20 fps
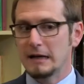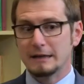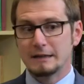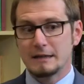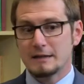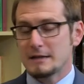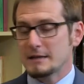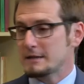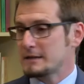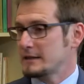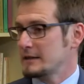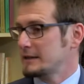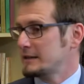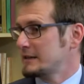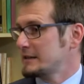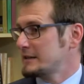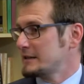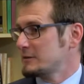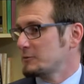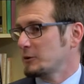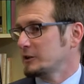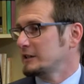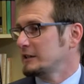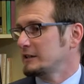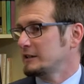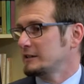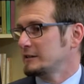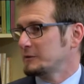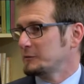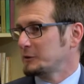and this is what he
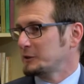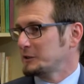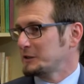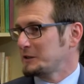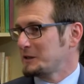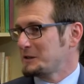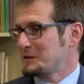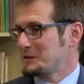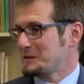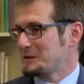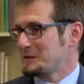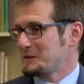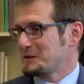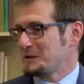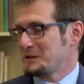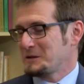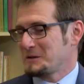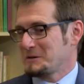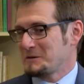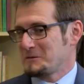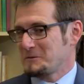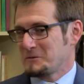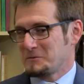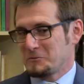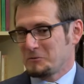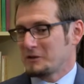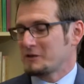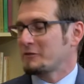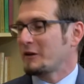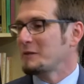
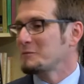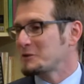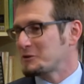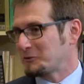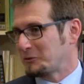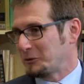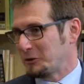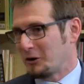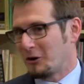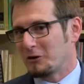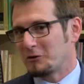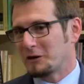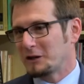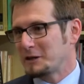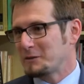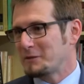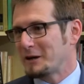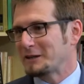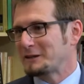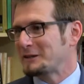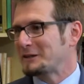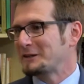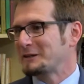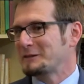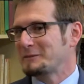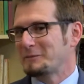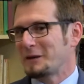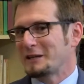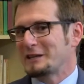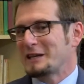was famous for already by
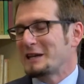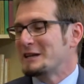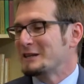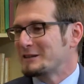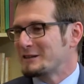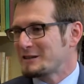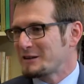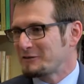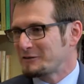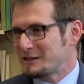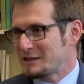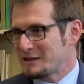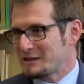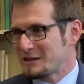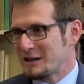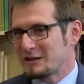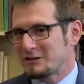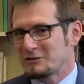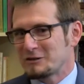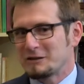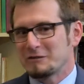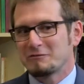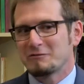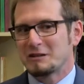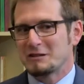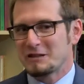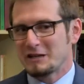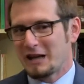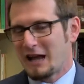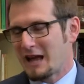the end of the 17th century in the
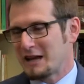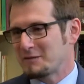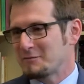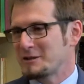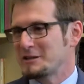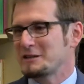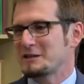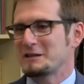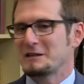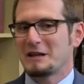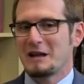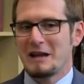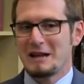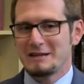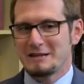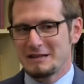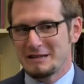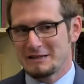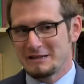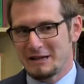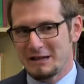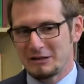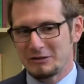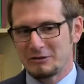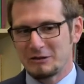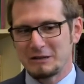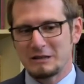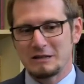French academies in the 18th century.